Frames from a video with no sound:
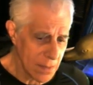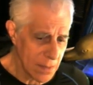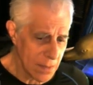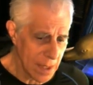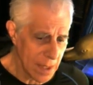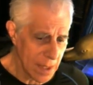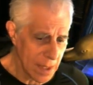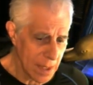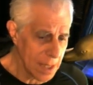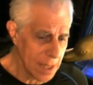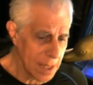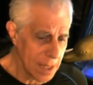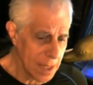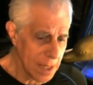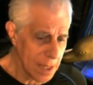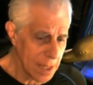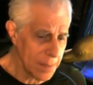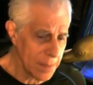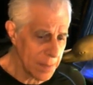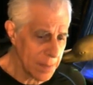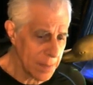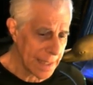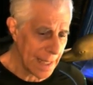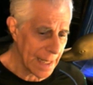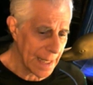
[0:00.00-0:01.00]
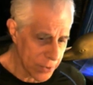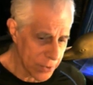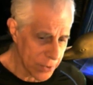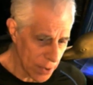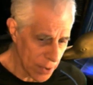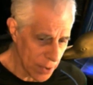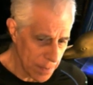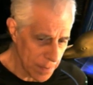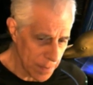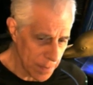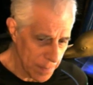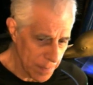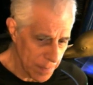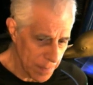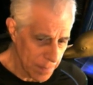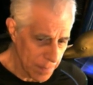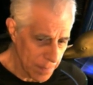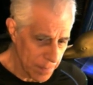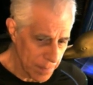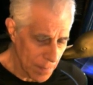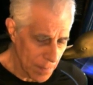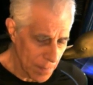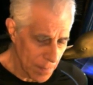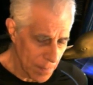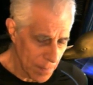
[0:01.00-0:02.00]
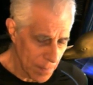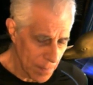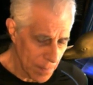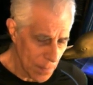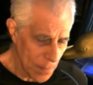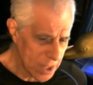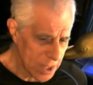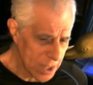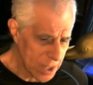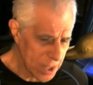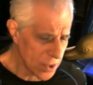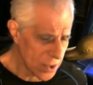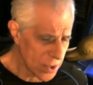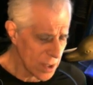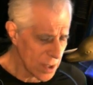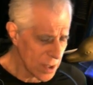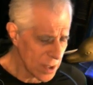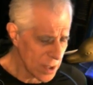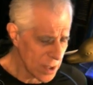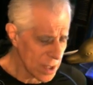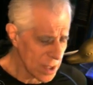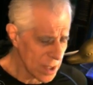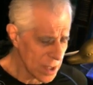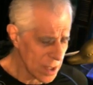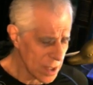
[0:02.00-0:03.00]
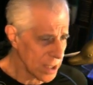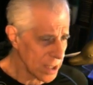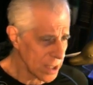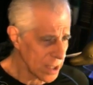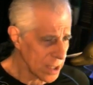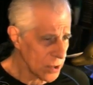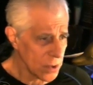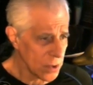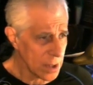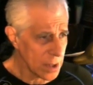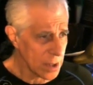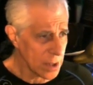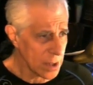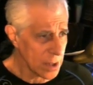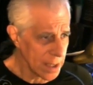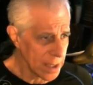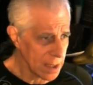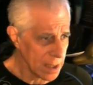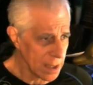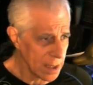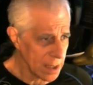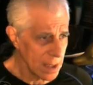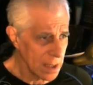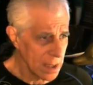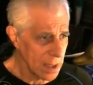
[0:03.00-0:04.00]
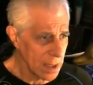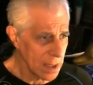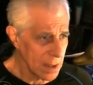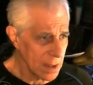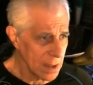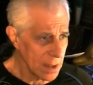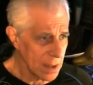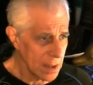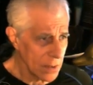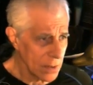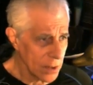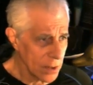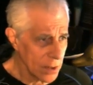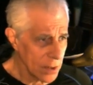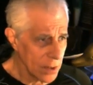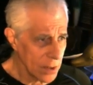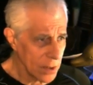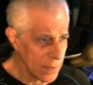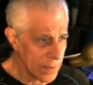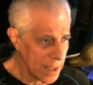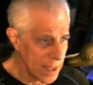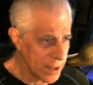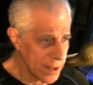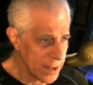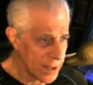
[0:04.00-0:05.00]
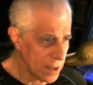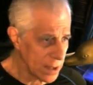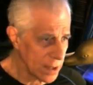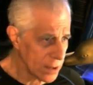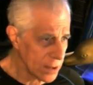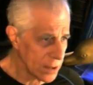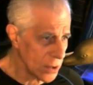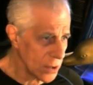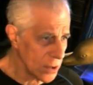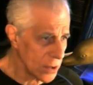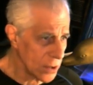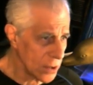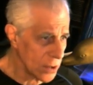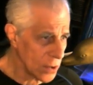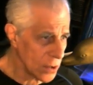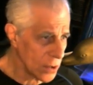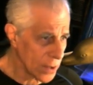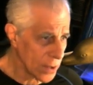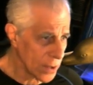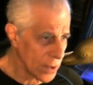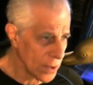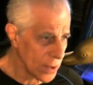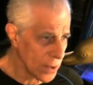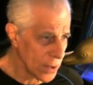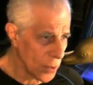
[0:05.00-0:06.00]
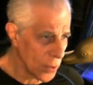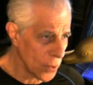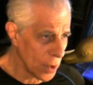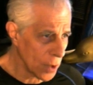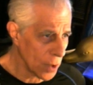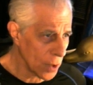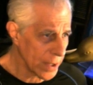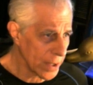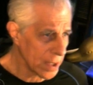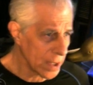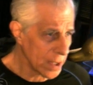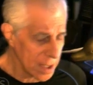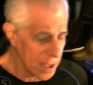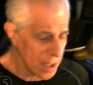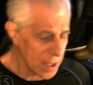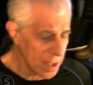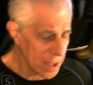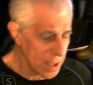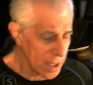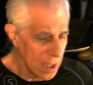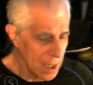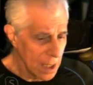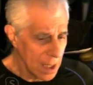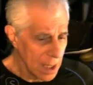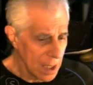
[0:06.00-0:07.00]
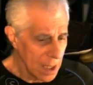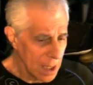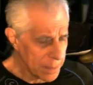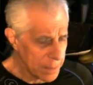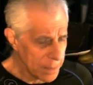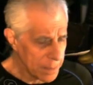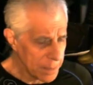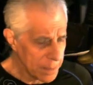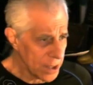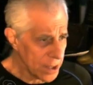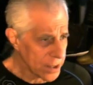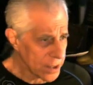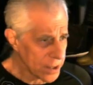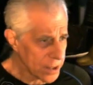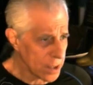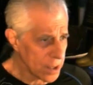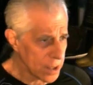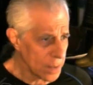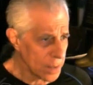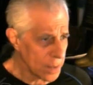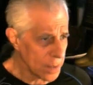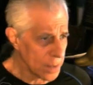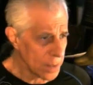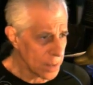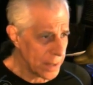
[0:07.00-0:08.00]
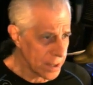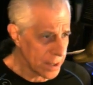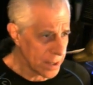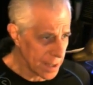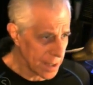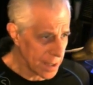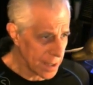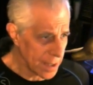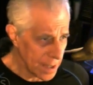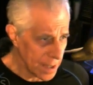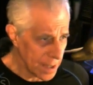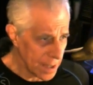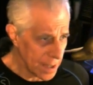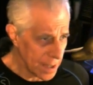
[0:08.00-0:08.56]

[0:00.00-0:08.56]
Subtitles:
eliminate Castro, which surely would have led to nuclear war, because unbeknownst to the Pentagon,